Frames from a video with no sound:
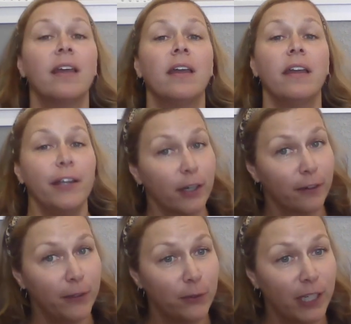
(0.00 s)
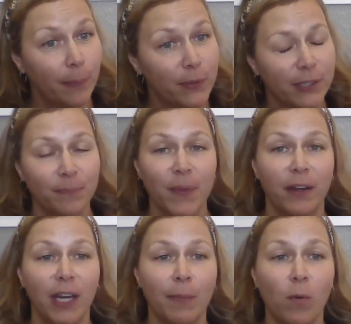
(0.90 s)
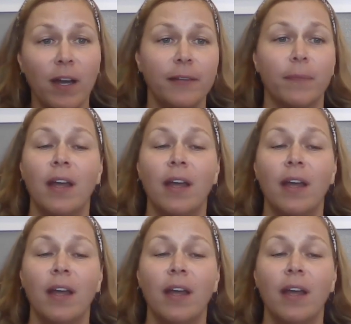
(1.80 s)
Here are a few tips. Number one,